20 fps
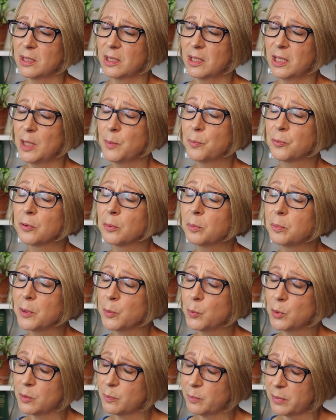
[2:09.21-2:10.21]
he probably
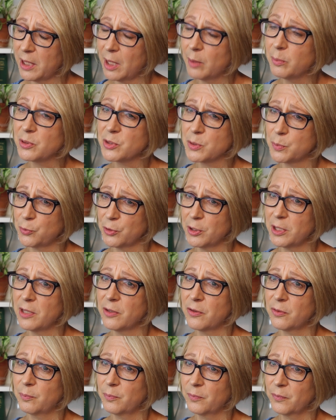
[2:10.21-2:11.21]
wouldn't be able to
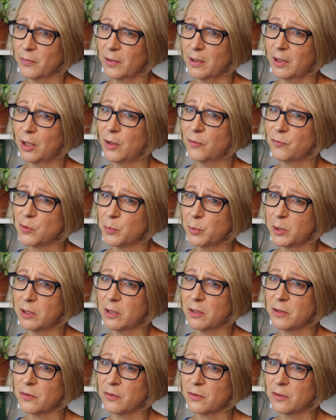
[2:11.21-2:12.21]
breathe after
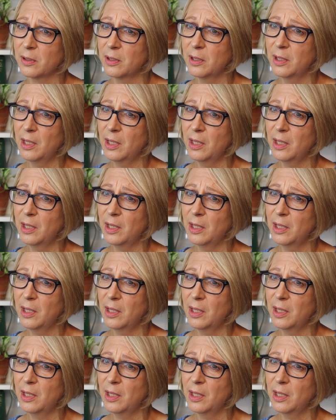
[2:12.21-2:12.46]
birth.